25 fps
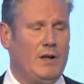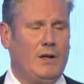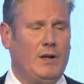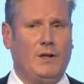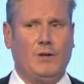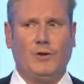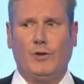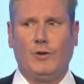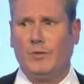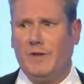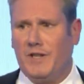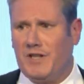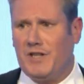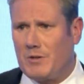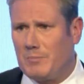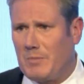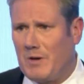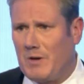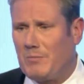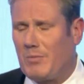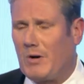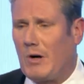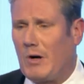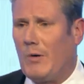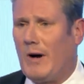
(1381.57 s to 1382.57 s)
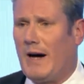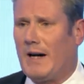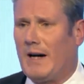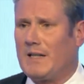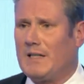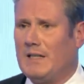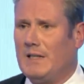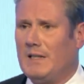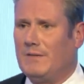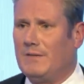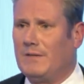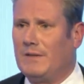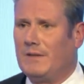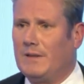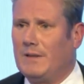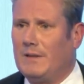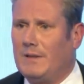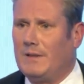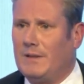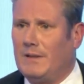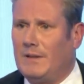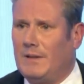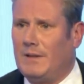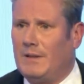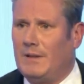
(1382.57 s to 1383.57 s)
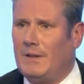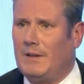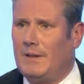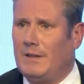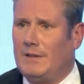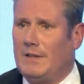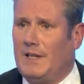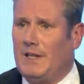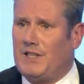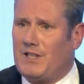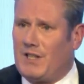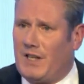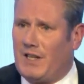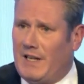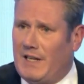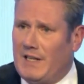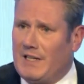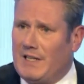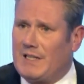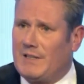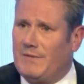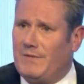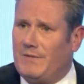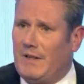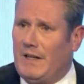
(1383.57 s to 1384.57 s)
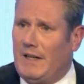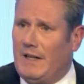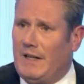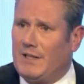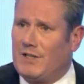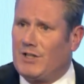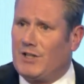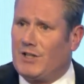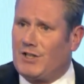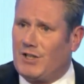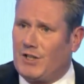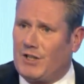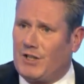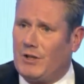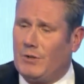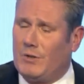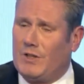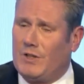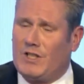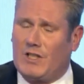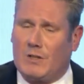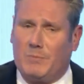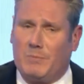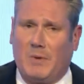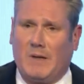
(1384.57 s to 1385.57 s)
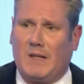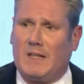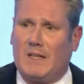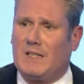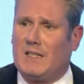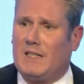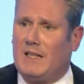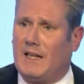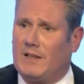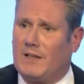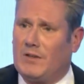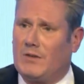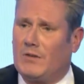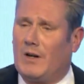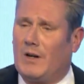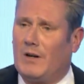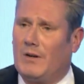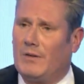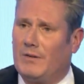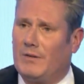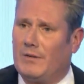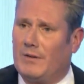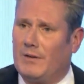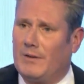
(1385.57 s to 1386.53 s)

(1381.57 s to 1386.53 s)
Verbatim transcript: you need to be proactive, need to intervene to secure stability and growth.